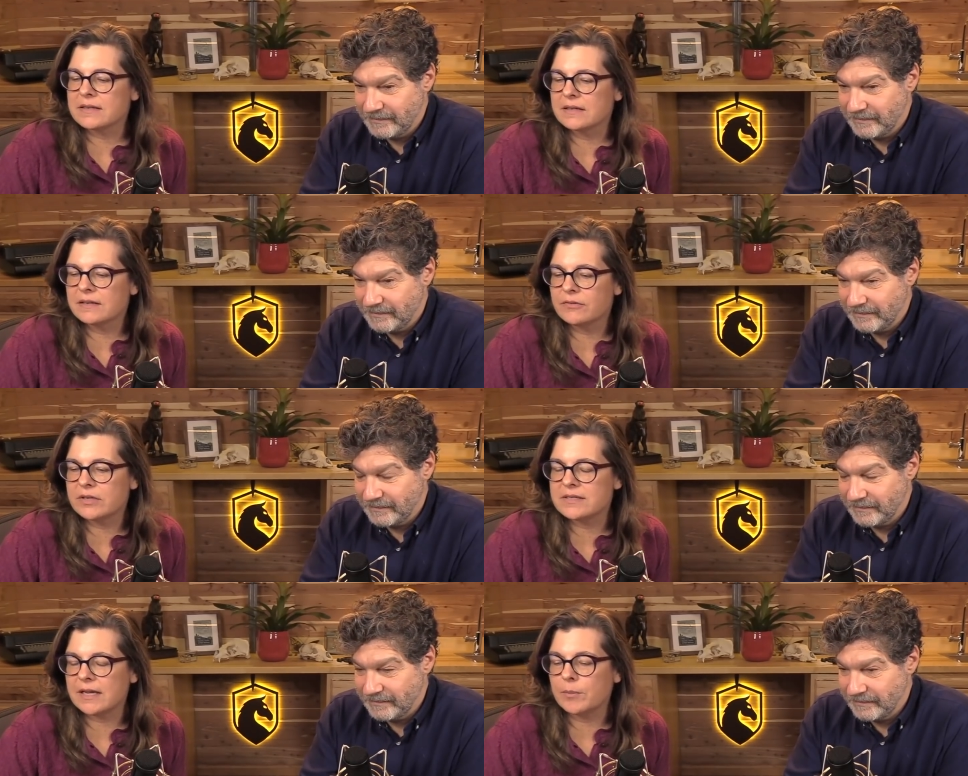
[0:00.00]
Speaker 1: For
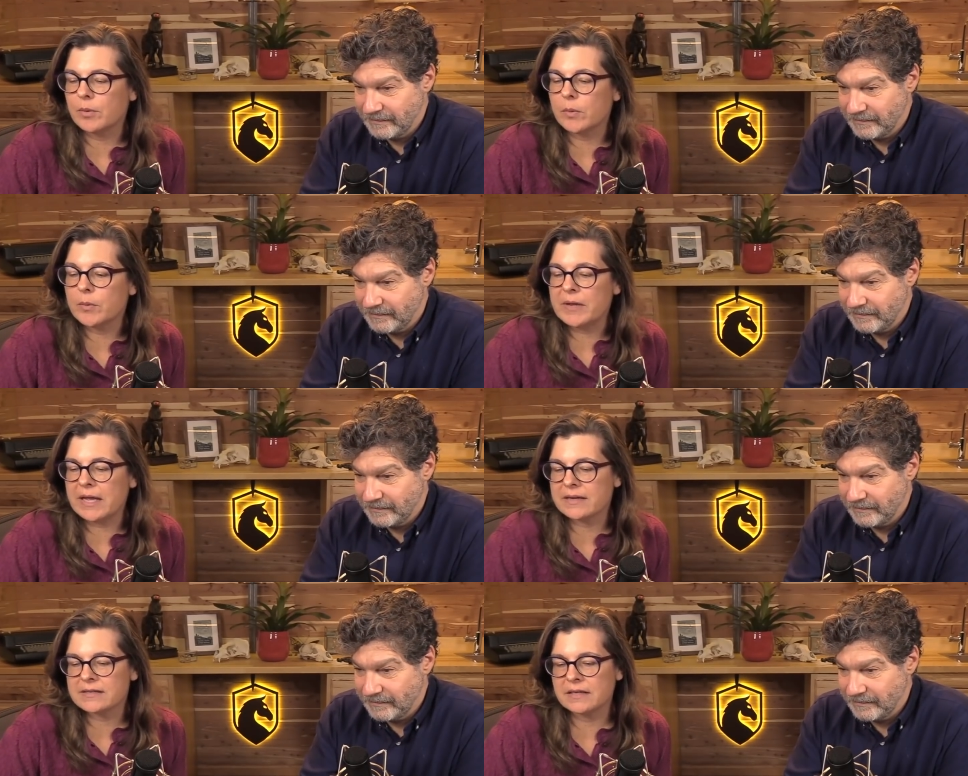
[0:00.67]
example, when we
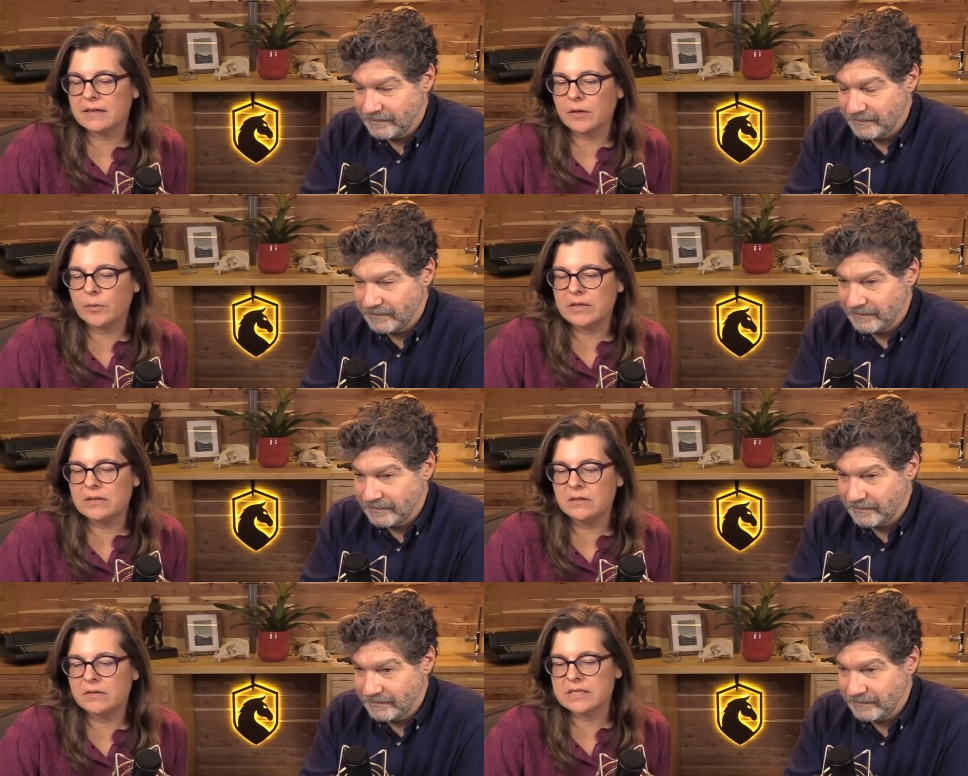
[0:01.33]
exhale, we
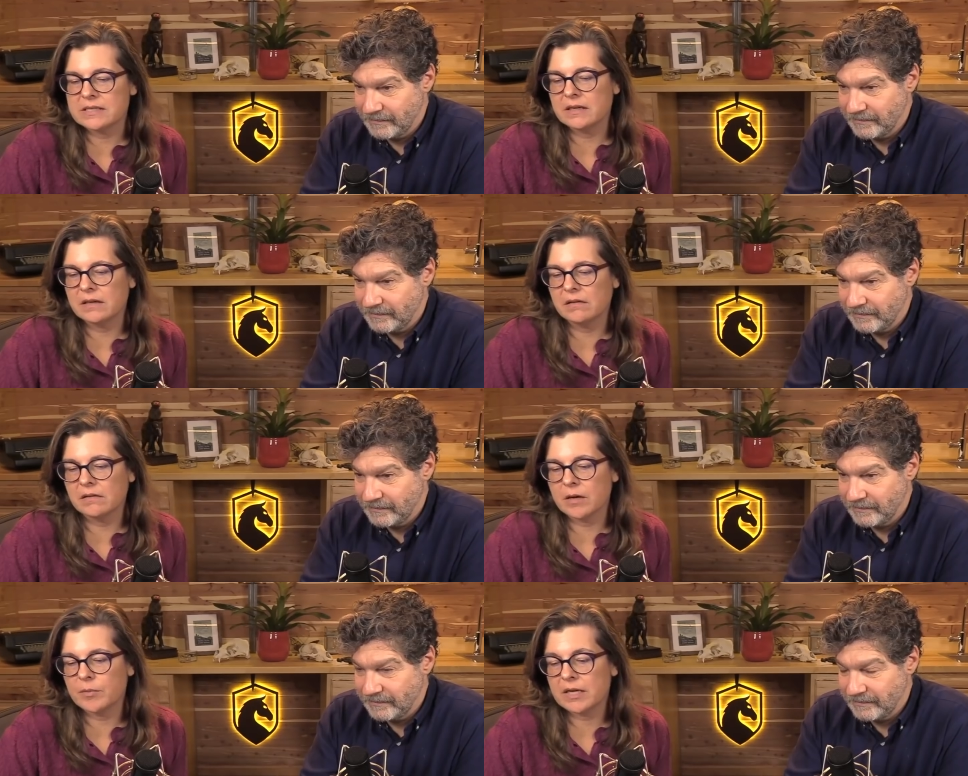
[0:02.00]
do exhale
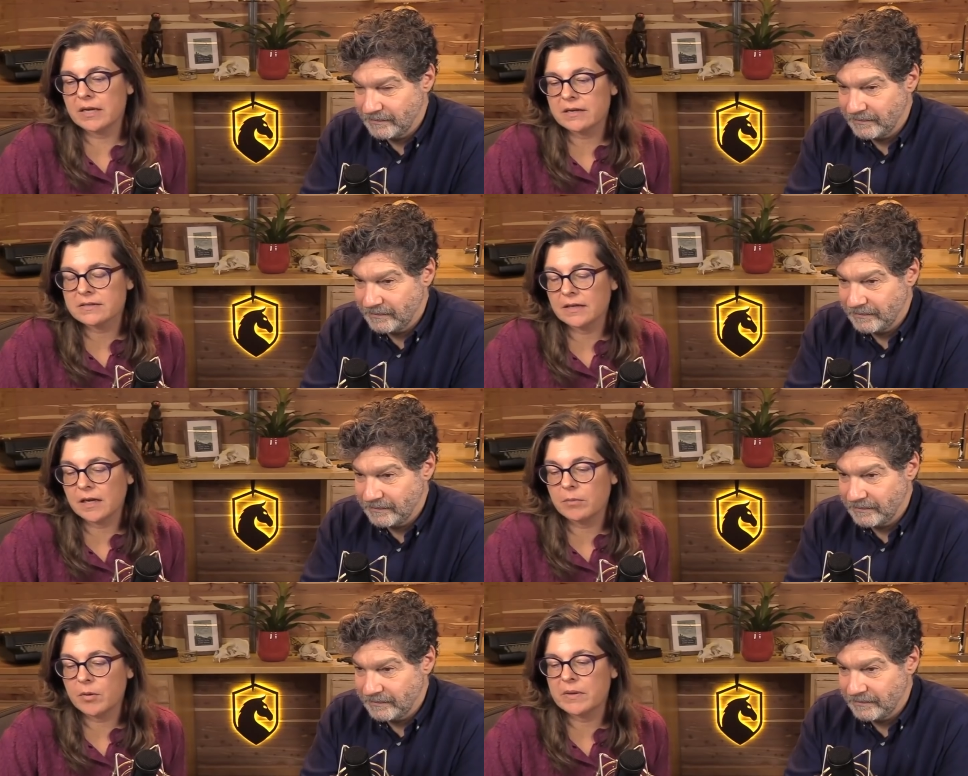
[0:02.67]
carbon dioxide,
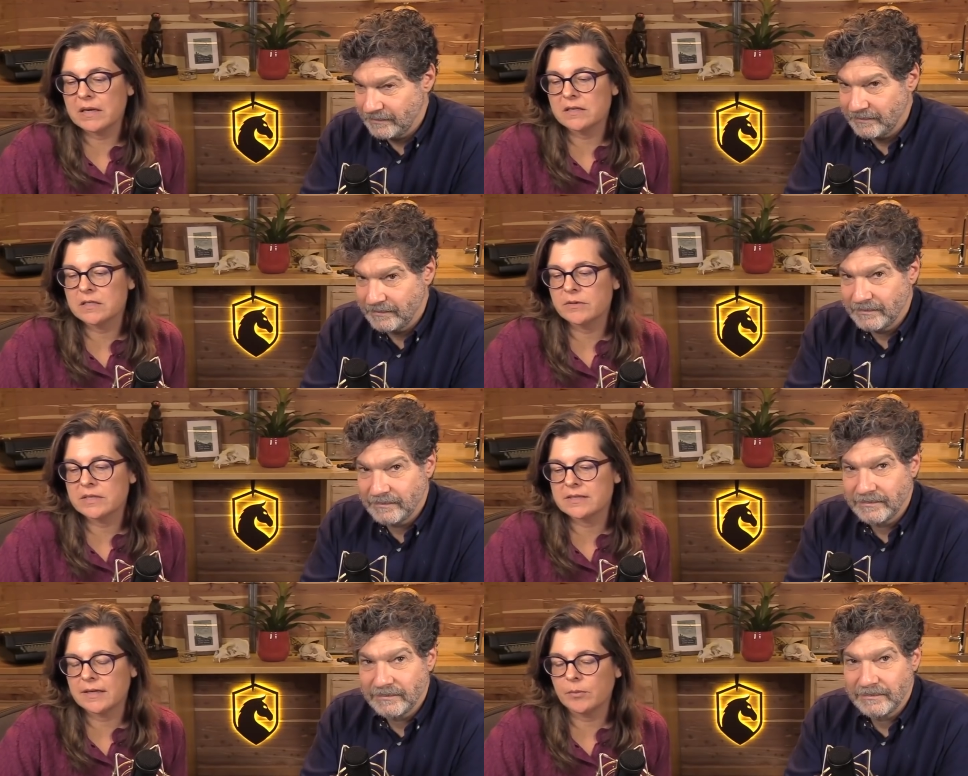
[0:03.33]
but we also
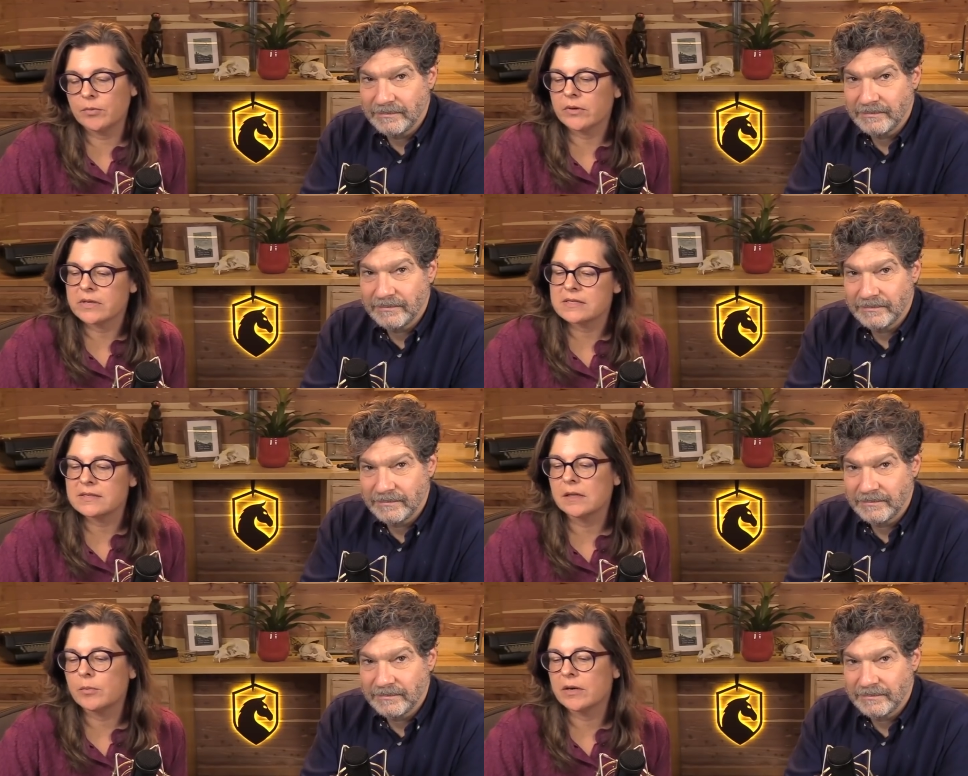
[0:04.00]
exhale broken
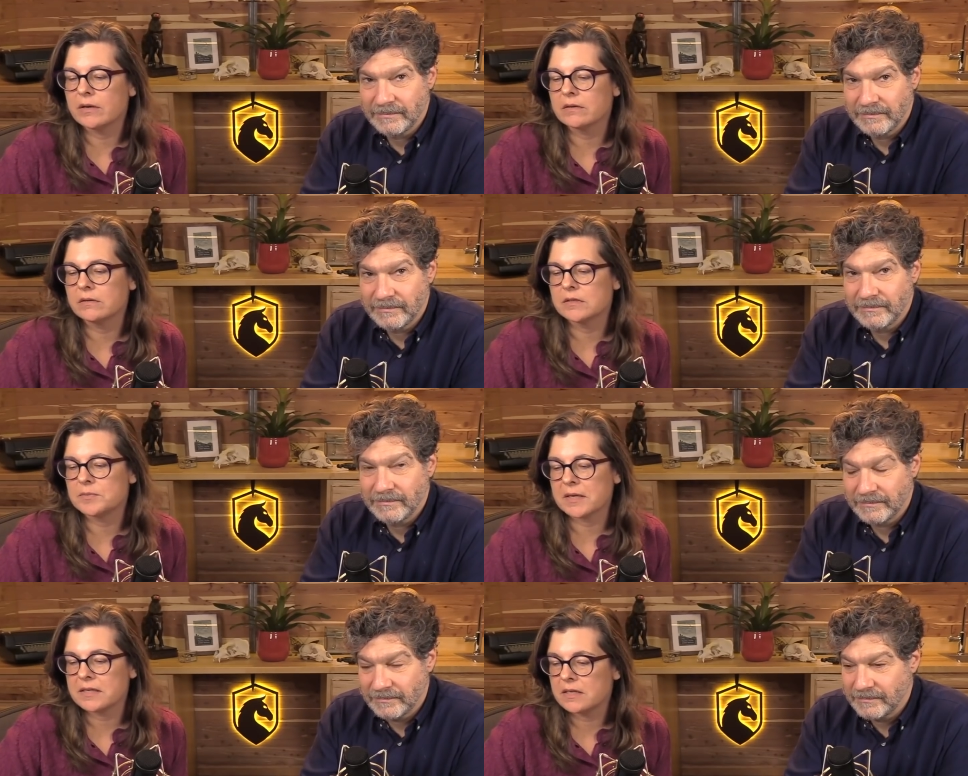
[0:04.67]
cell particles,
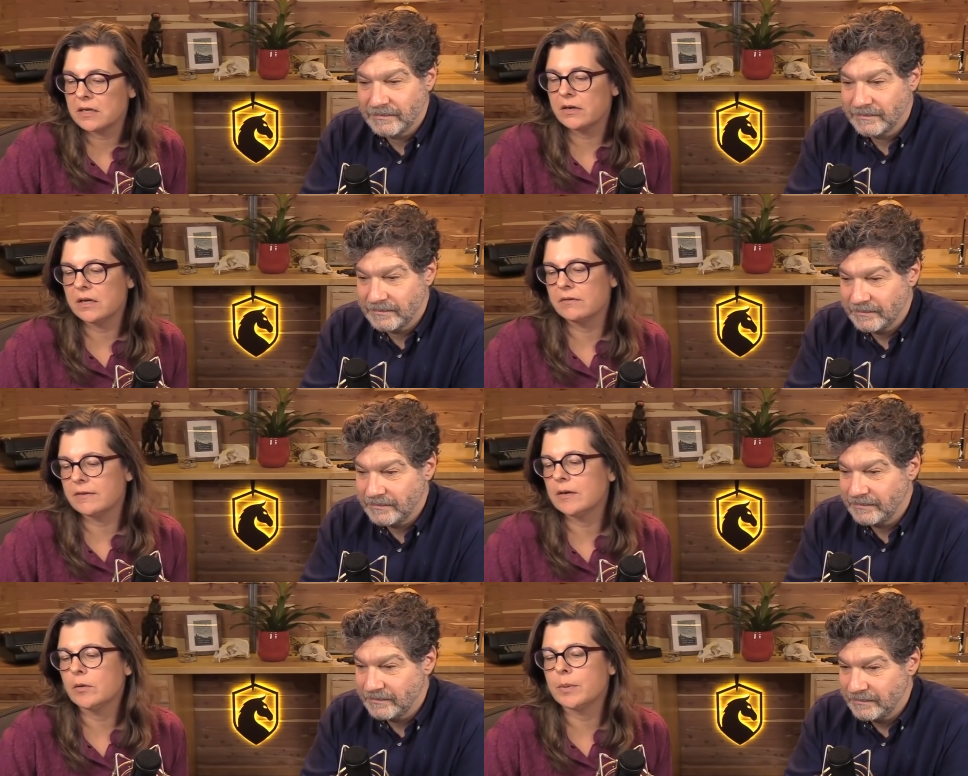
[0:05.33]
bacteria,
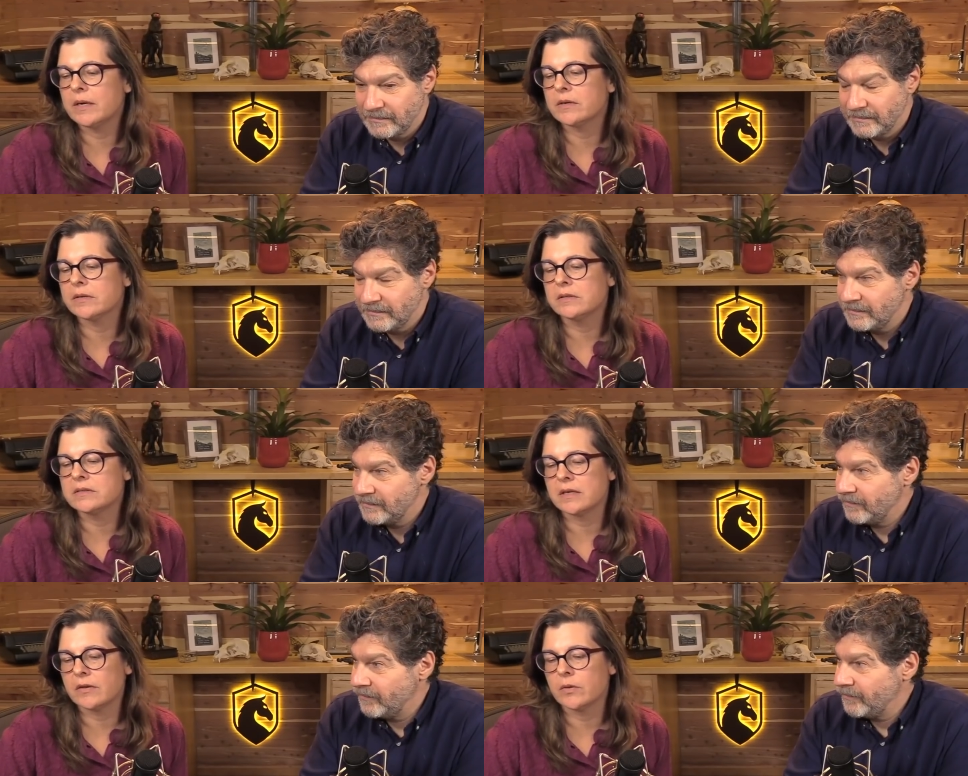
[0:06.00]
viral particles,
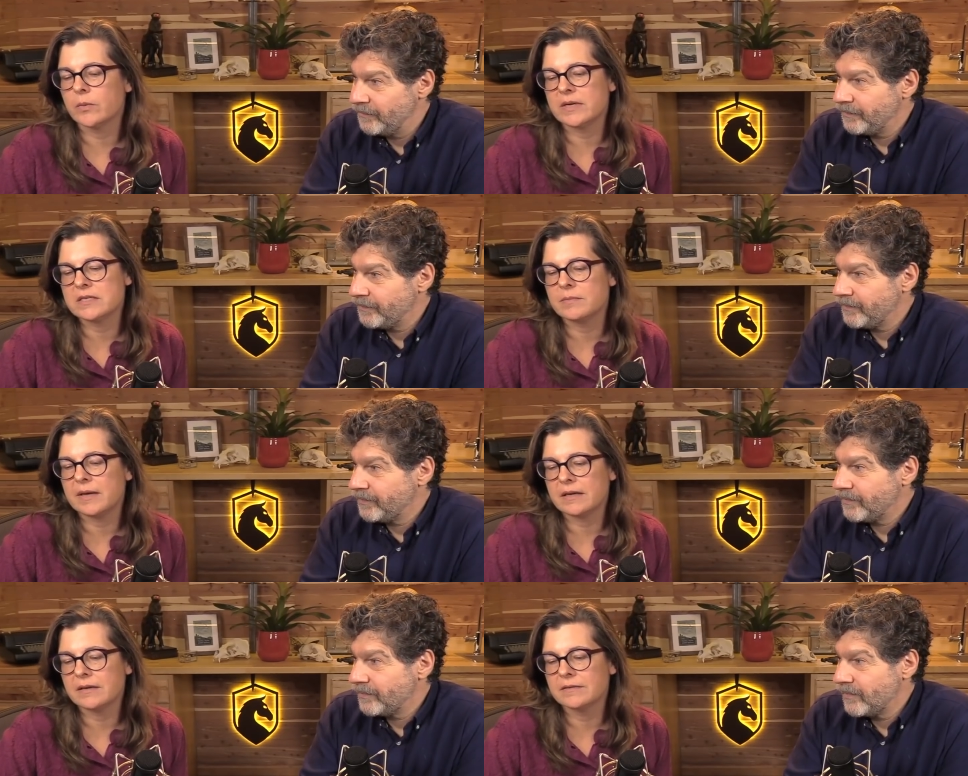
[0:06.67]
and other waste
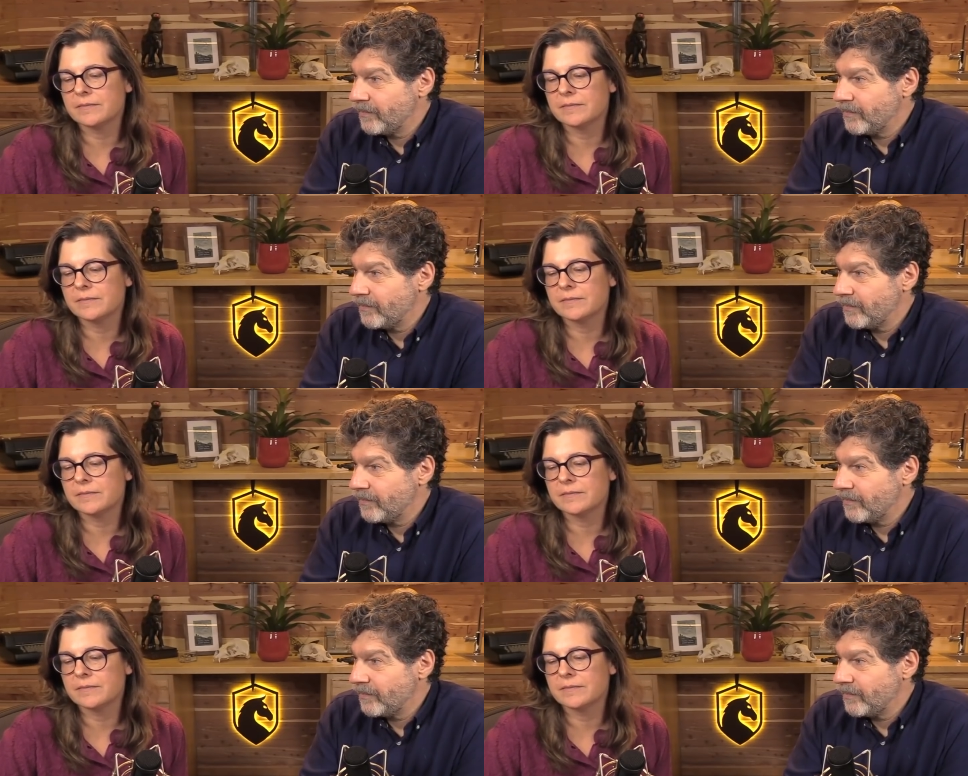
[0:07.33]
matter.